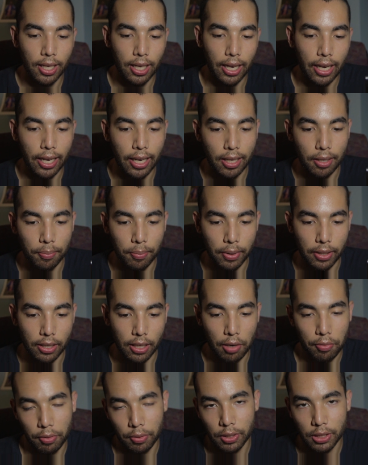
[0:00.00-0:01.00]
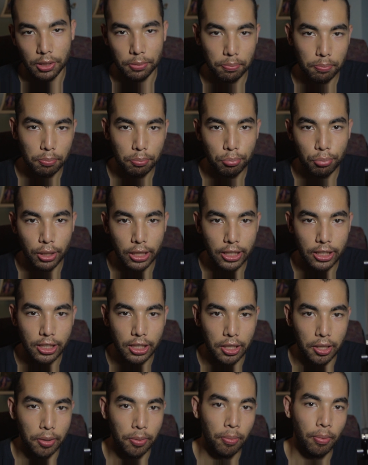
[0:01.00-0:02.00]
and everyone's pretty
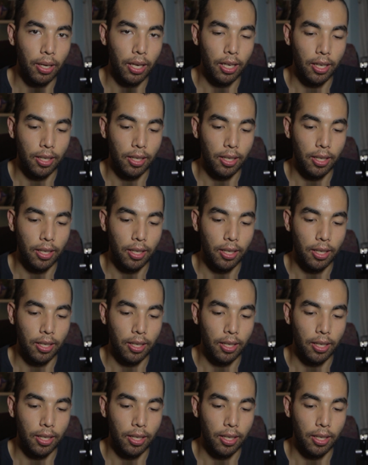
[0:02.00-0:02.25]
chill.